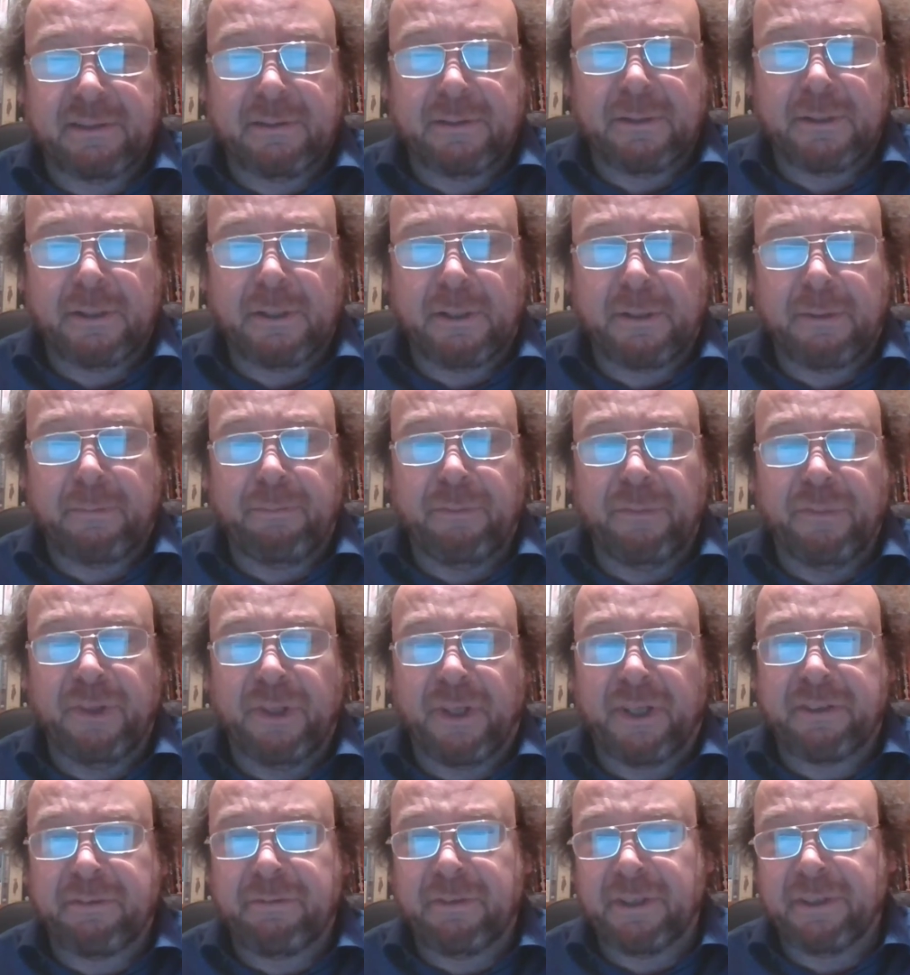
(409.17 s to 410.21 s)

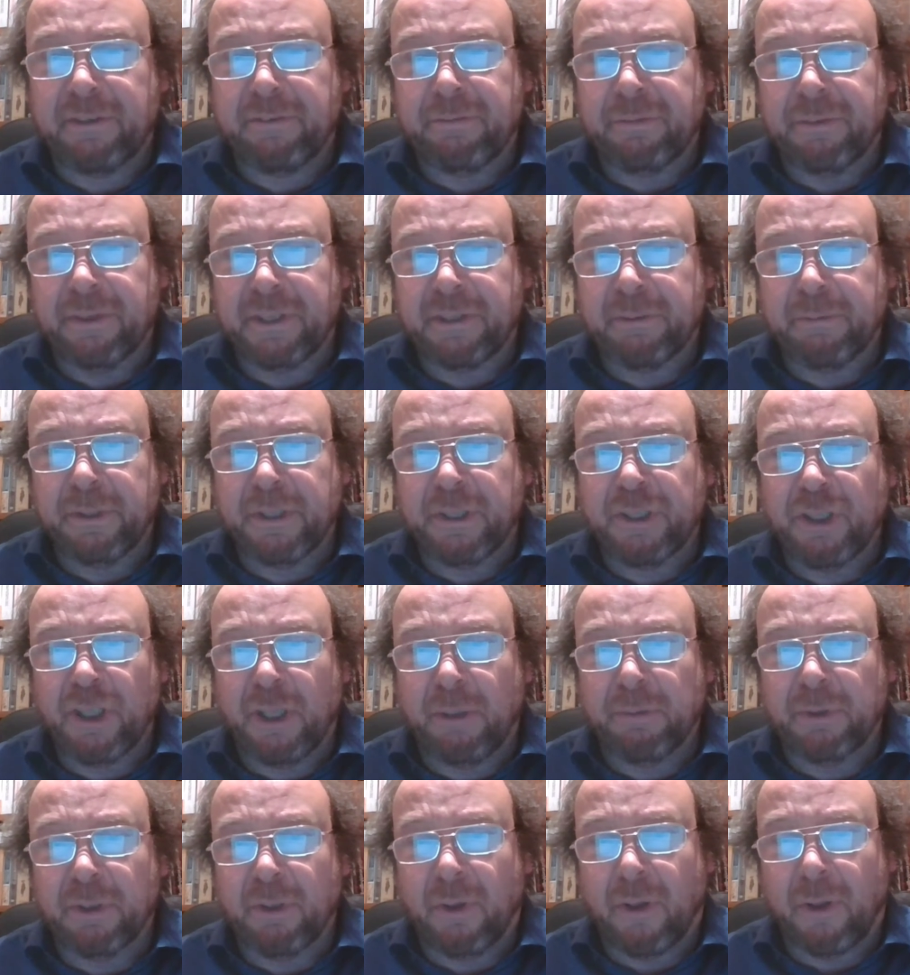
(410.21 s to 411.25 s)
not very frequent in
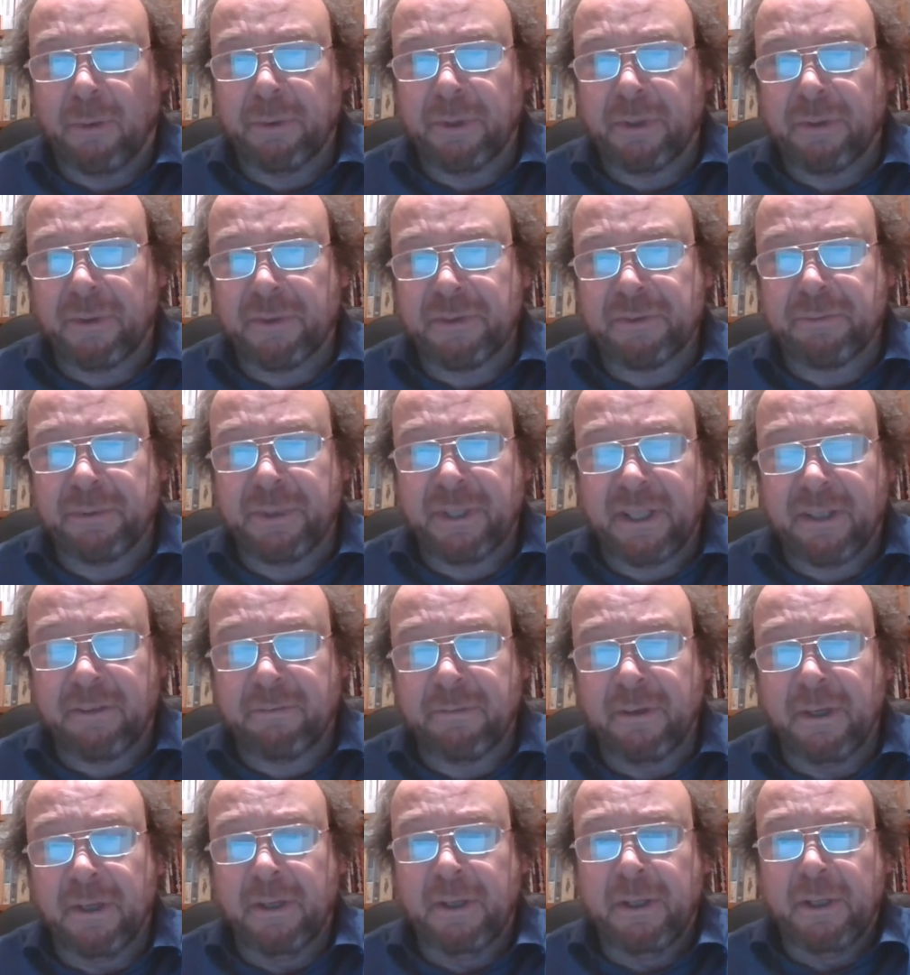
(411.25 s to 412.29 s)
German law because we have
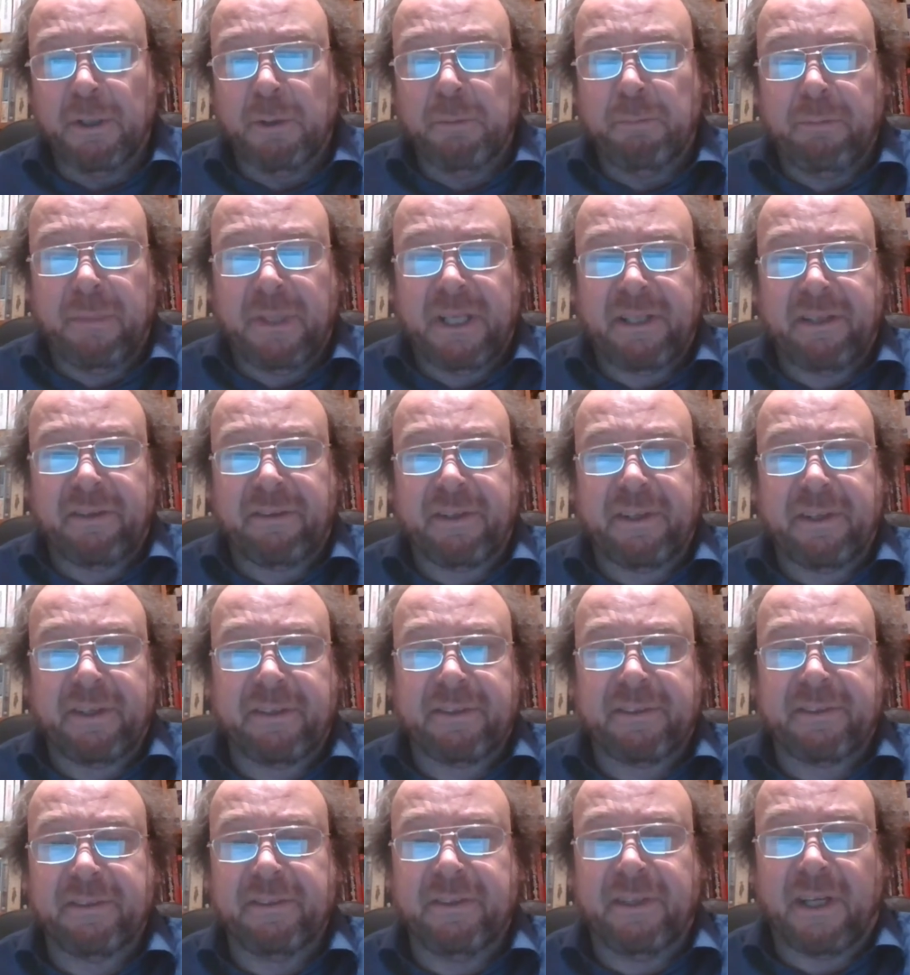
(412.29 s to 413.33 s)
many
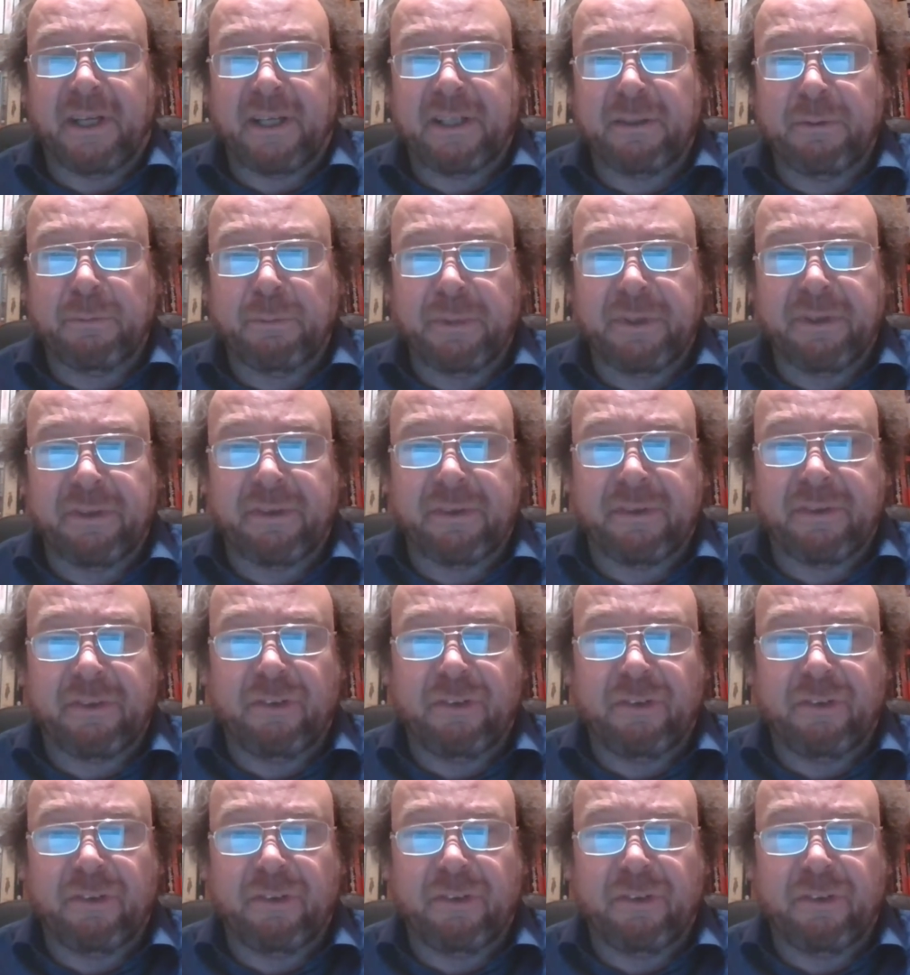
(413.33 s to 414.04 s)
things done with